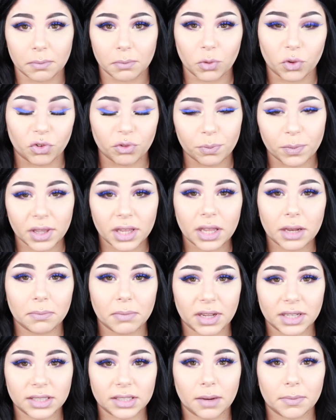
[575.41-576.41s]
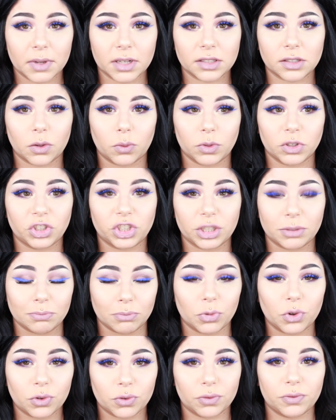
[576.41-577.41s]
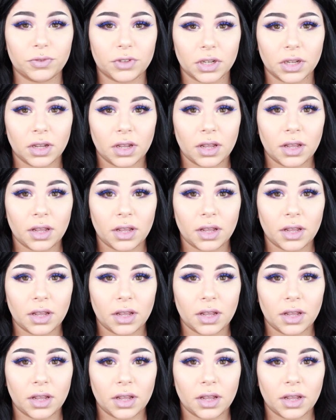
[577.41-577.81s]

movement in my stomach. So when she moved